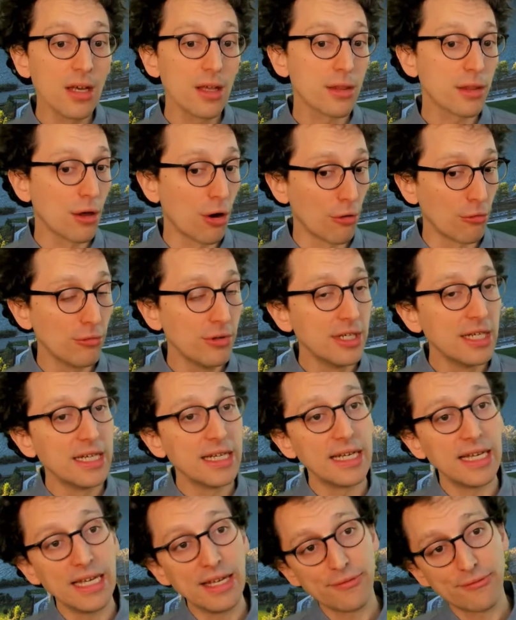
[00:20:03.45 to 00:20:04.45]
So
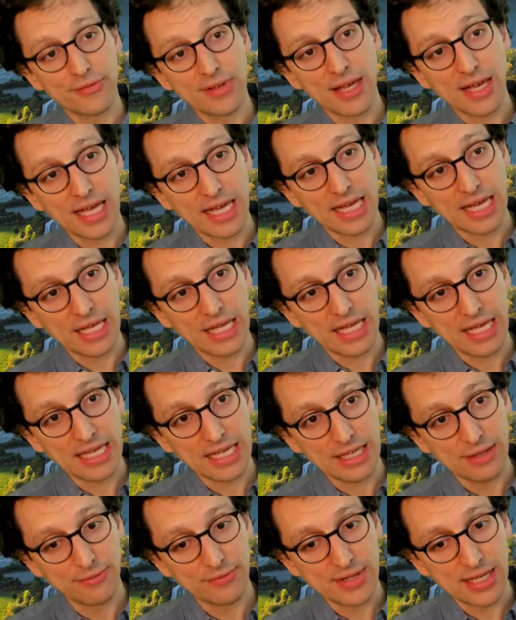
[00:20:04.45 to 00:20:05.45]
if
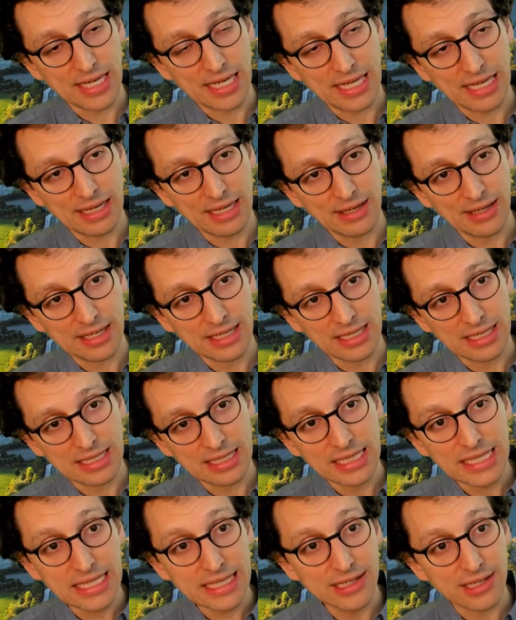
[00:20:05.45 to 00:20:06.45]
the
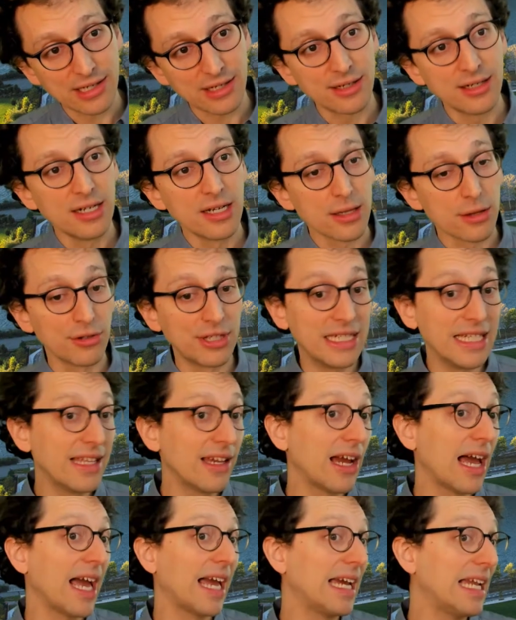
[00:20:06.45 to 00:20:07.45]
leader
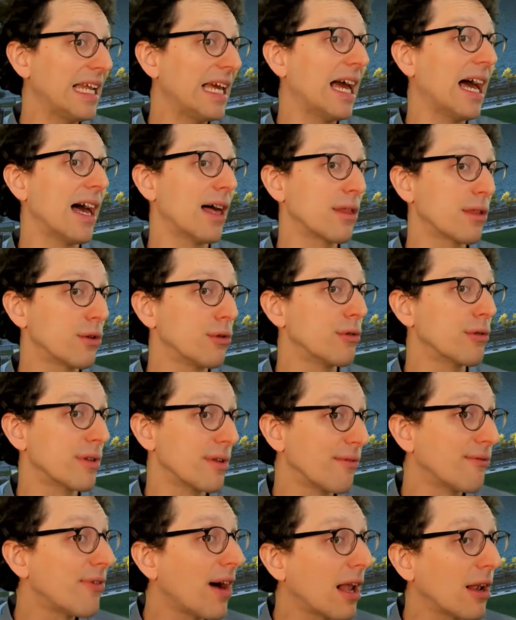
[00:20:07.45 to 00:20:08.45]
really has to use
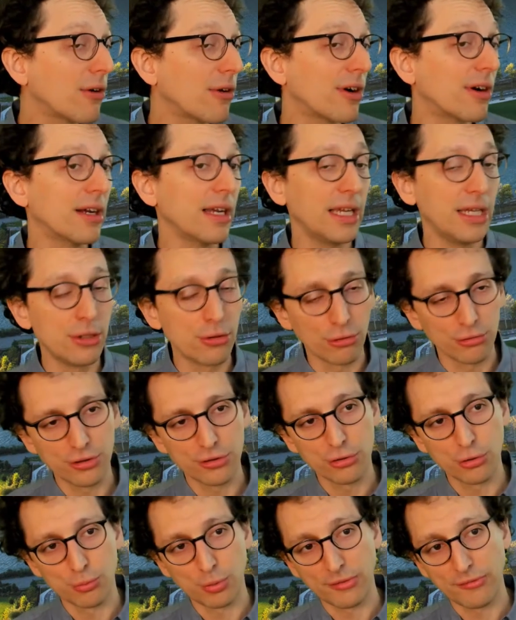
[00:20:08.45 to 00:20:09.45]
the follower in
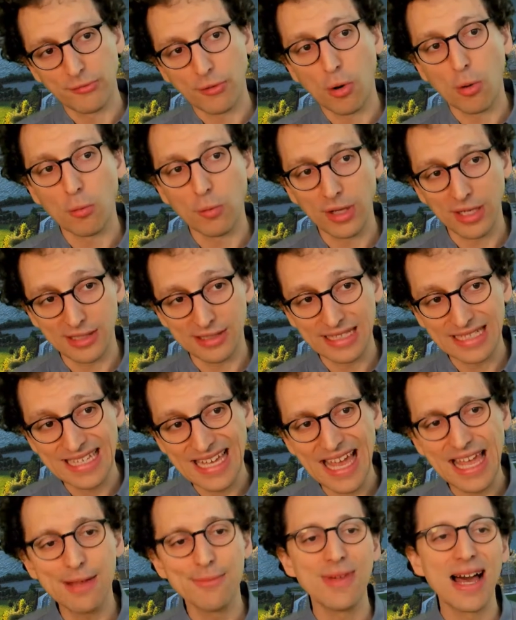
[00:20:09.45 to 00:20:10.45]
order to perform well in the
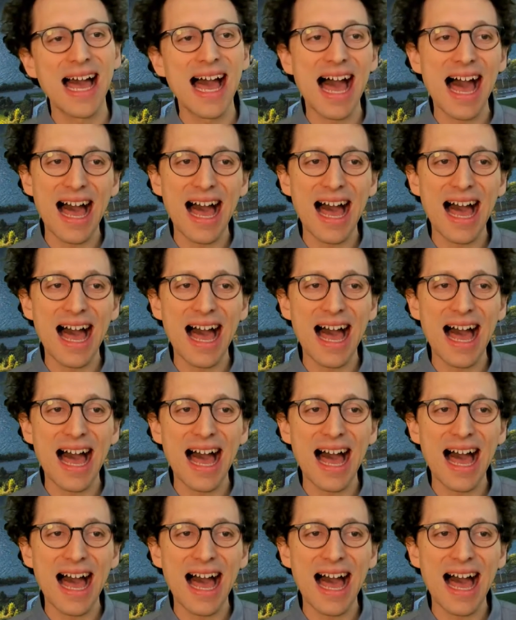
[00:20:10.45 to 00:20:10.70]
game.